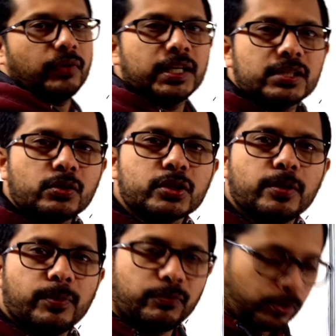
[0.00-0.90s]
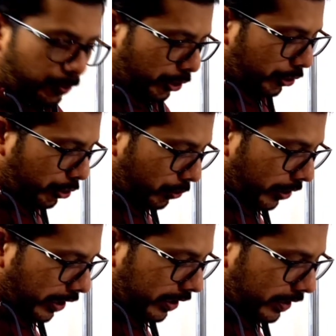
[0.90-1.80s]
What is question number 4.2,
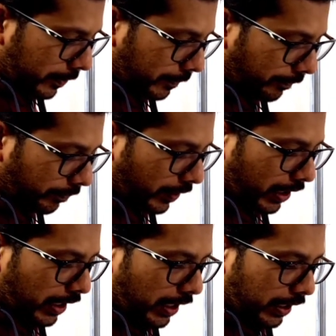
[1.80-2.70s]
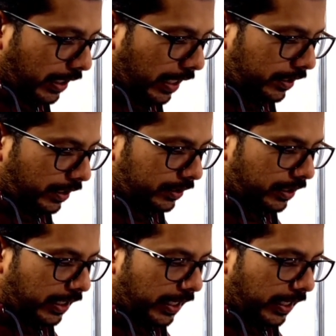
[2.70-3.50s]
guys? Calculate the